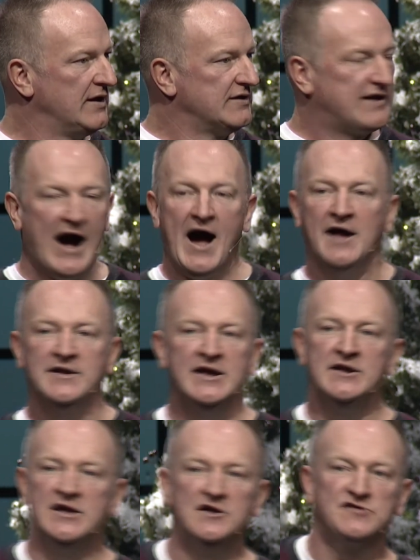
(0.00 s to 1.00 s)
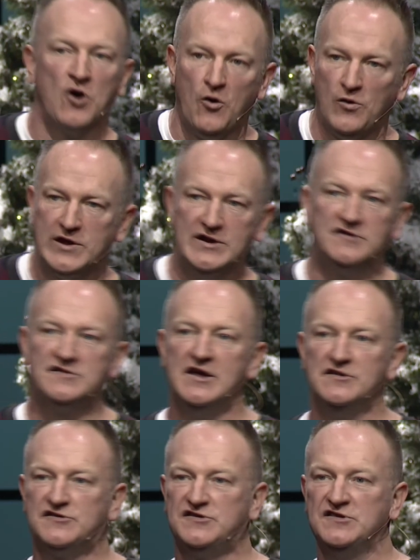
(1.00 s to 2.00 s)
God, in his holiness,
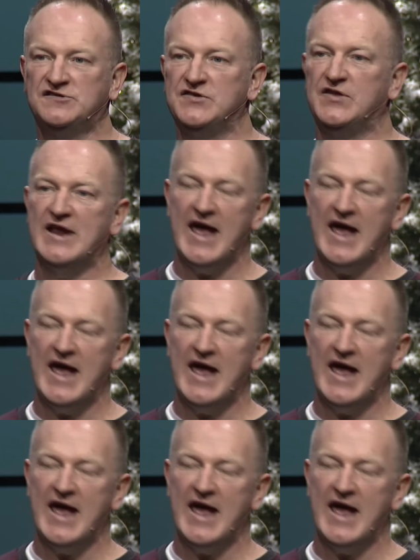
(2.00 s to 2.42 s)
insisted that